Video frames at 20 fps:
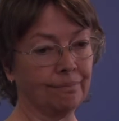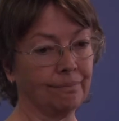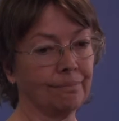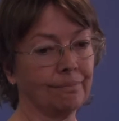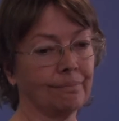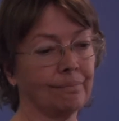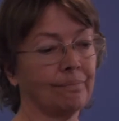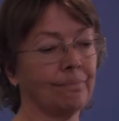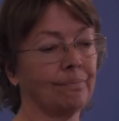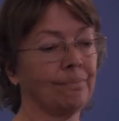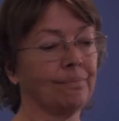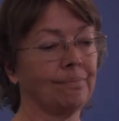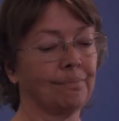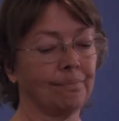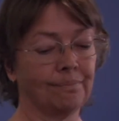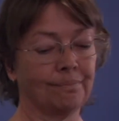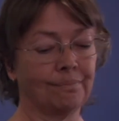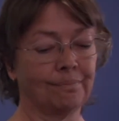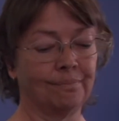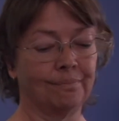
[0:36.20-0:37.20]

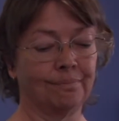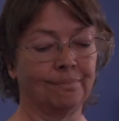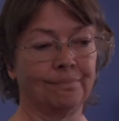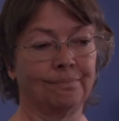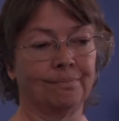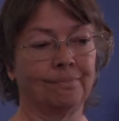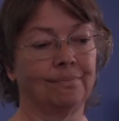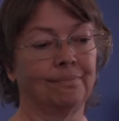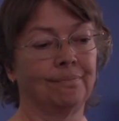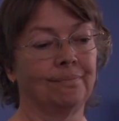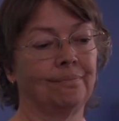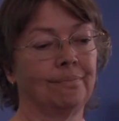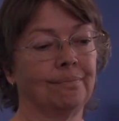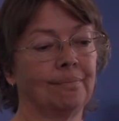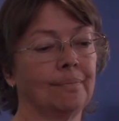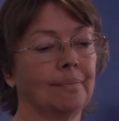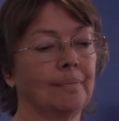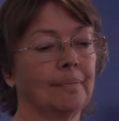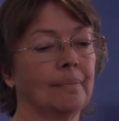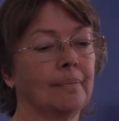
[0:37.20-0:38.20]

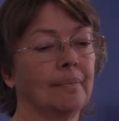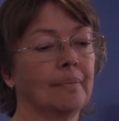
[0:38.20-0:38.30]
Nothing is said.